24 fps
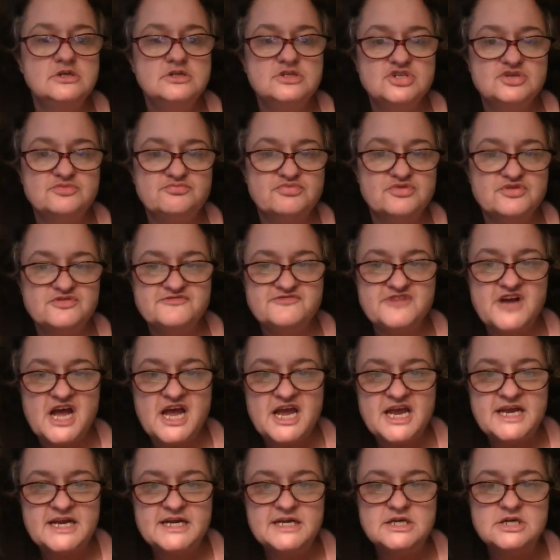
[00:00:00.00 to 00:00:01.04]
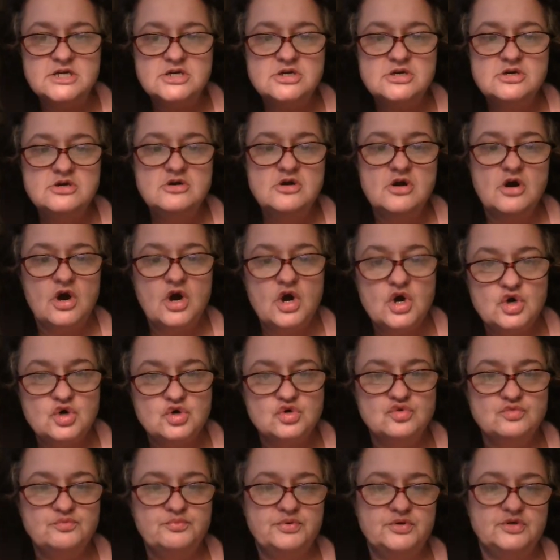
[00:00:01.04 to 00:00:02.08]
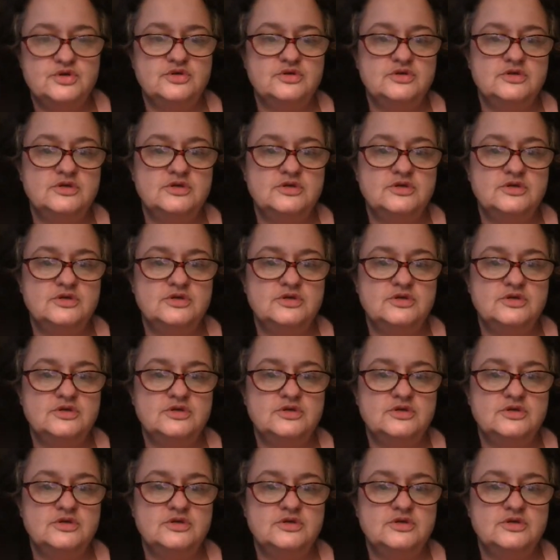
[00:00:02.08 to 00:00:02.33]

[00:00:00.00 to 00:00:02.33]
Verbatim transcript: to provide hope